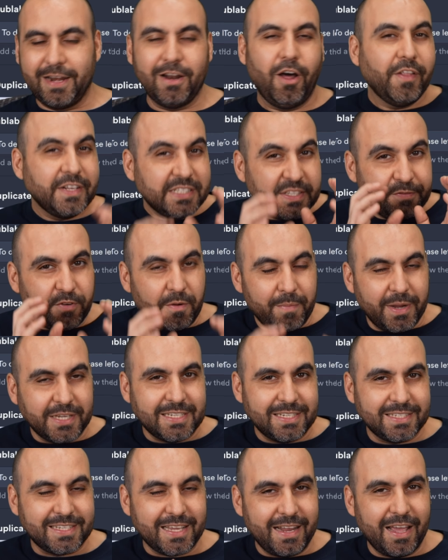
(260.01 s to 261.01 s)
And all this
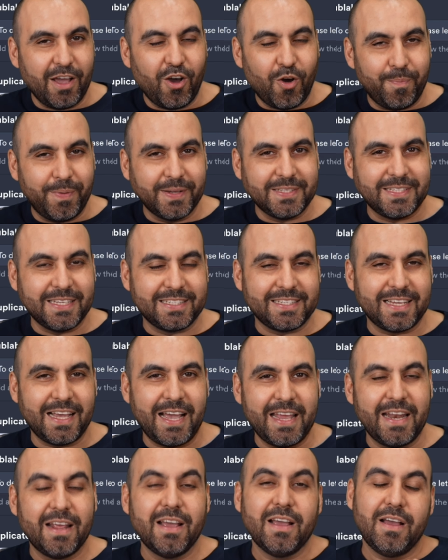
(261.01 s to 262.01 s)
information is going to help us
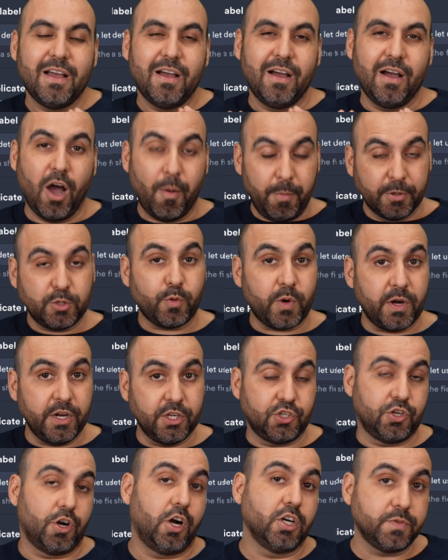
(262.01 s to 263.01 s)
decide how much we're going
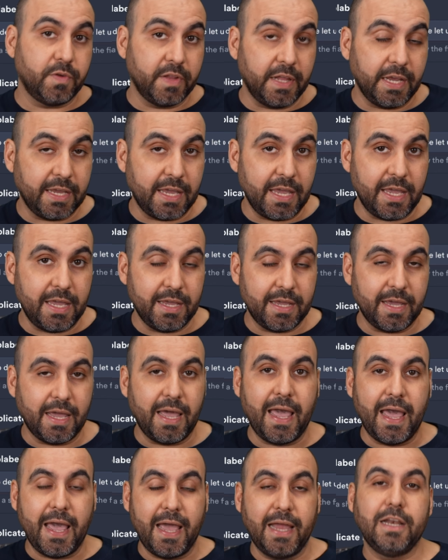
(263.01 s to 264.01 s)
to charge for that cake
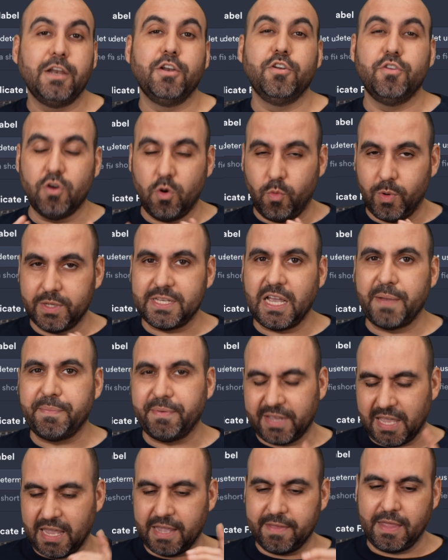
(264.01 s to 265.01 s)
and know what type
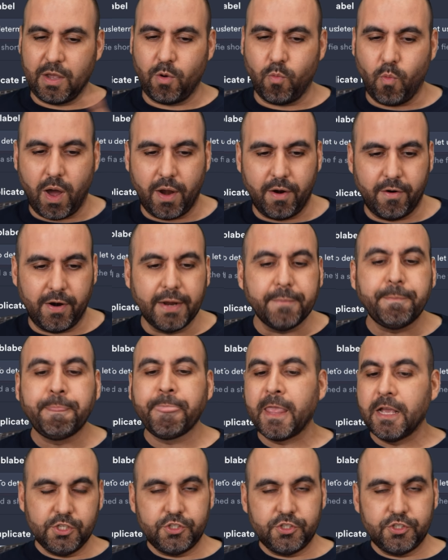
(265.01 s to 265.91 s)
of cake they want, right?